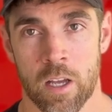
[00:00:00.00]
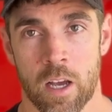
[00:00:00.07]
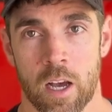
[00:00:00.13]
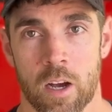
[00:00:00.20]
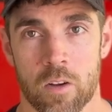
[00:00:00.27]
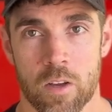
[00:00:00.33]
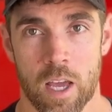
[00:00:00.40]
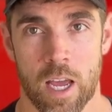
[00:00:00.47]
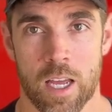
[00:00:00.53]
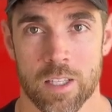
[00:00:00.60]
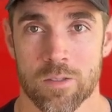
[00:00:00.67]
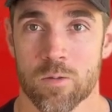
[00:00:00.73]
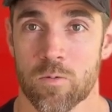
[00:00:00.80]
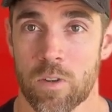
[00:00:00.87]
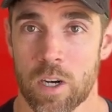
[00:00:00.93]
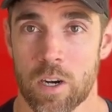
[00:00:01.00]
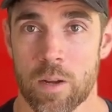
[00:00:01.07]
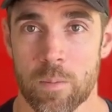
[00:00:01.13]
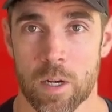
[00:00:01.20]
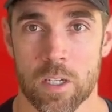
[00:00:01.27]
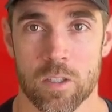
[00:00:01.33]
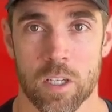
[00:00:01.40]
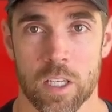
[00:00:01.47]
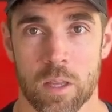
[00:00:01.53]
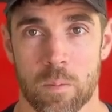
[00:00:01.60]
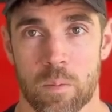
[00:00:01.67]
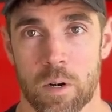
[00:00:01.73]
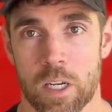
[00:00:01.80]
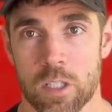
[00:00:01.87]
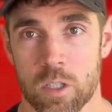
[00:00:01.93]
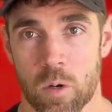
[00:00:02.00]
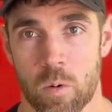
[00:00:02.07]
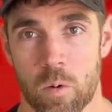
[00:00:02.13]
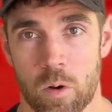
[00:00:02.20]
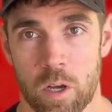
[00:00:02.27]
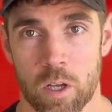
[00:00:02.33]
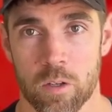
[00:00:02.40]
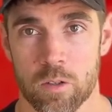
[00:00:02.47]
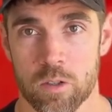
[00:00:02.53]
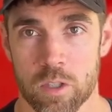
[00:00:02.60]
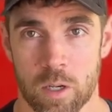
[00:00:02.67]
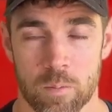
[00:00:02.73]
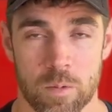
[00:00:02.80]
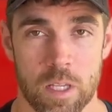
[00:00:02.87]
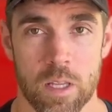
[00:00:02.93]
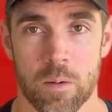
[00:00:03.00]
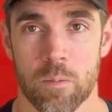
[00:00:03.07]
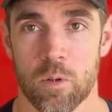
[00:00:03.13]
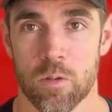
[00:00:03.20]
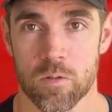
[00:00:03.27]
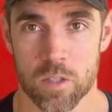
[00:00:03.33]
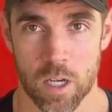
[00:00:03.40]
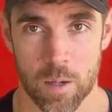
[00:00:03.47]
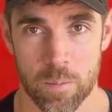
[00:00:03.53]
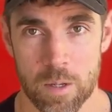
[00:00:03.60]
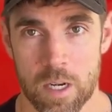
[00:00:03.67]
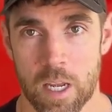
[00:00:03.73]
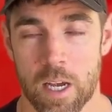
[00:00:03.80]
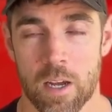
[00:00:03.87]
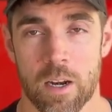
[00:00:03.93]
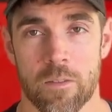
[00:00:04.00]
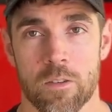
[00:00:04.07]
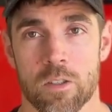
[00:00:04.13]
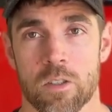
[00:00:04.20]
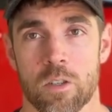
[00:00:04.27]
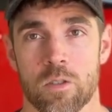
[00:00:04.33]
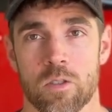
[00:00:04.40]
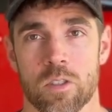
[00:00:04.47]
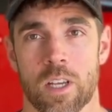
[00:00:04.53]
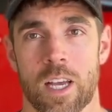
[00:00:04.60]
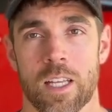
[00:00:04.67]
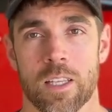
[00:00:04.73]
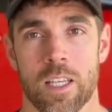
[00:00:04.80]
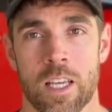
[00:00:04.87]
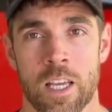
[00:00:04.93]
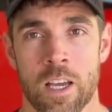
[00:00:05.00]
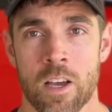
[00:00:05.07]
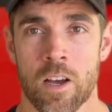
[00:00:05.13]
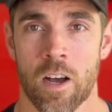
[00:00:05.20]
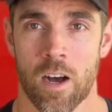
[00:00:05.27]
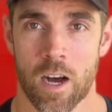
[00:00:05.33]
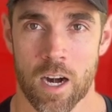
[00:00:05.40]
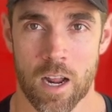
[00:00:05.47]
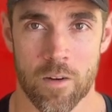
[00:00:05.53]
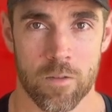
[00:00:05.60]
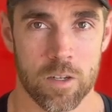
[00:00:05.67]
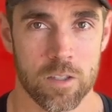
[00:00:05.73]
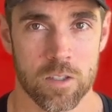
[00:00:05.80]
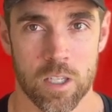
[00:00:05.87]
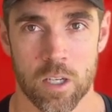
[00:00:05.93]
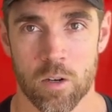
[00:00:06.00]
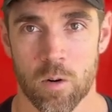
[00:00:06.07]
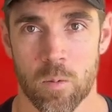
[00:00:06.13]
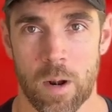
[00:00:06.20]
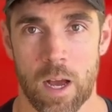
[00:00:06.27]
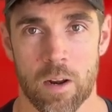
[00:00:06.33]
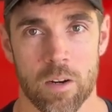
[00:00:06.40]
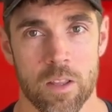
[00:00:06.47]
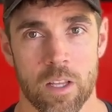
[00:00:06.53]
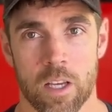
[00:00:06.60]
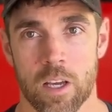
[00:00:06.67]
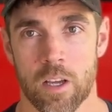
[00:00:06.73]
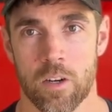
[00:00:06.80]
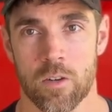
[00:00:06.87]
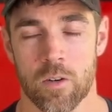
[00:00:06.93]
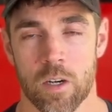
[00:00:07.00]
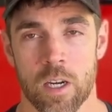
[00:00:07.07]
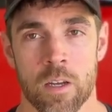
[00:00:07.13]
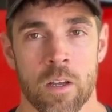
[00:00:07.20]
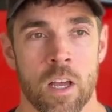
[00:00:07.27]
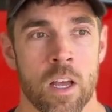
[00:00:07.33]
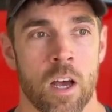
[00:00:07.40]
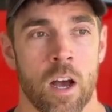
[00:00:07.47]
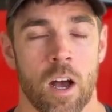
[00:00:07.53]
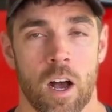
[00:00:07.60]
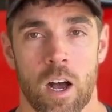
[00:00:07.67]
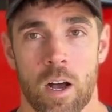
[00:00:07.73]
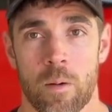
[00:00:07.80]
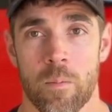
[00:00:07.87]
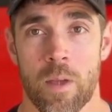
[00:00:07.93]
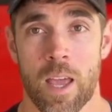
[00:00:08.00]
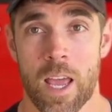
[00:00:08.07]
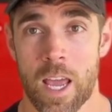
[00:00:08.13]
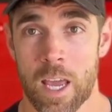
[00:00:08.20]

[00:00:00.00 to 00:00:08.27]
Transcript: okay? It's very much like the price of oil or something that moves up and down ever so slightly on every single route in the country. And